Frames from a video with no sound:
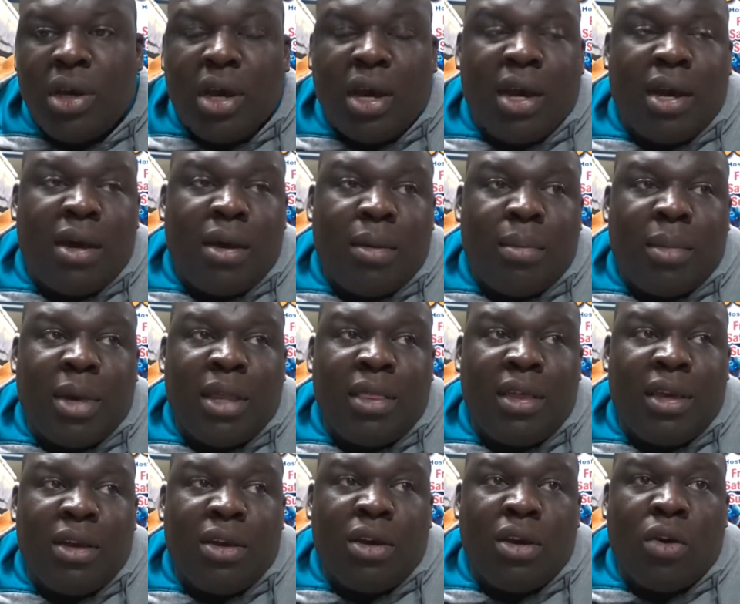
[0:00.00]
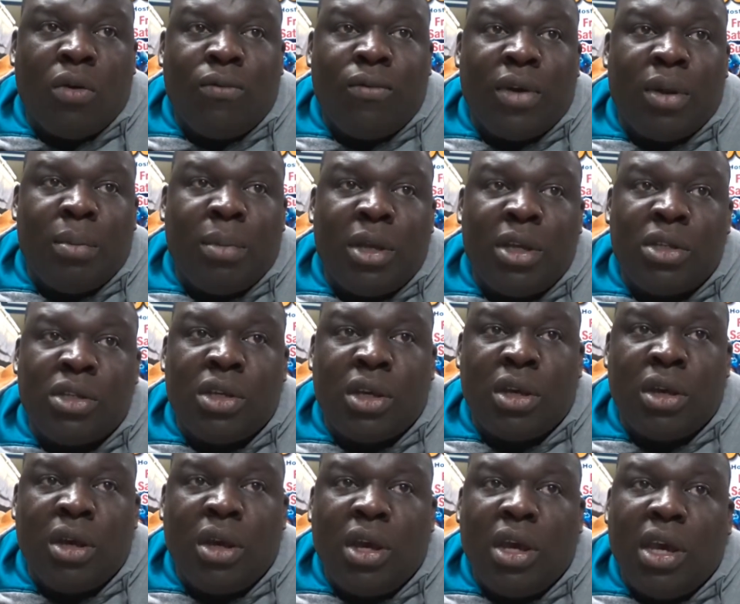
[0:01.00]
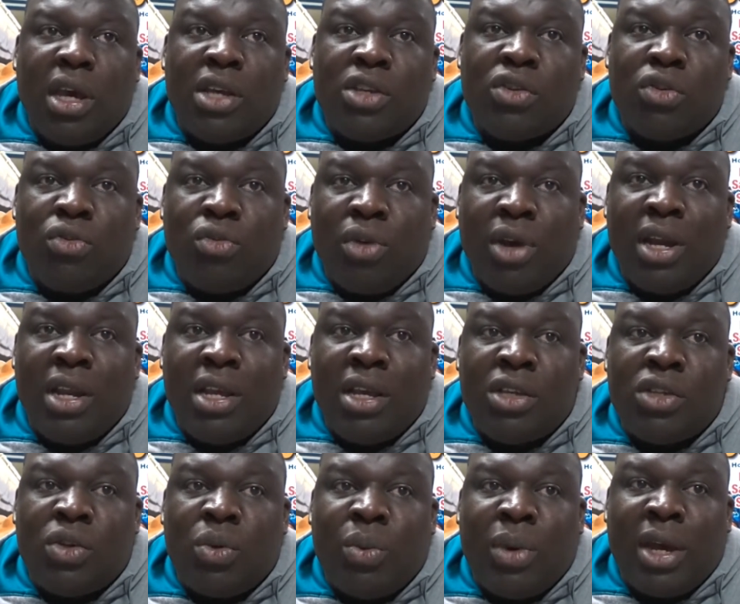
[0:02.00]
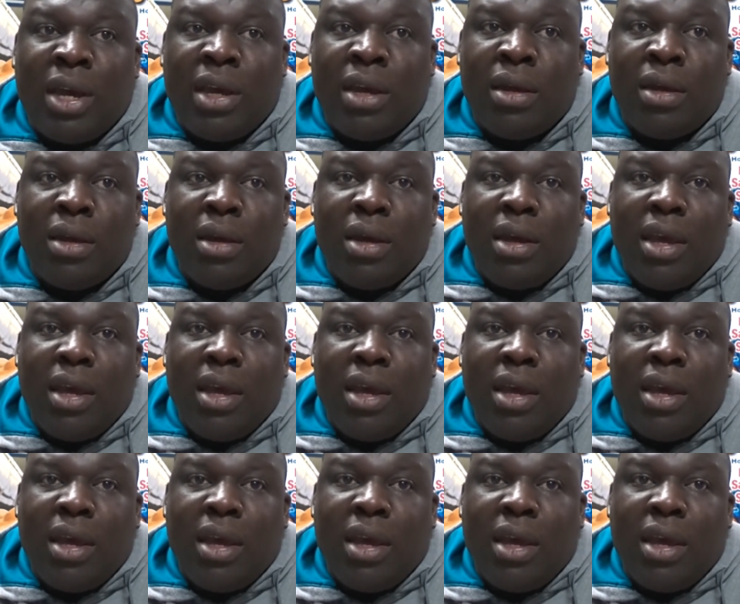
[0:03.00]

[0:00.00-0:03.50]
I think GoFundMe is a great, easy way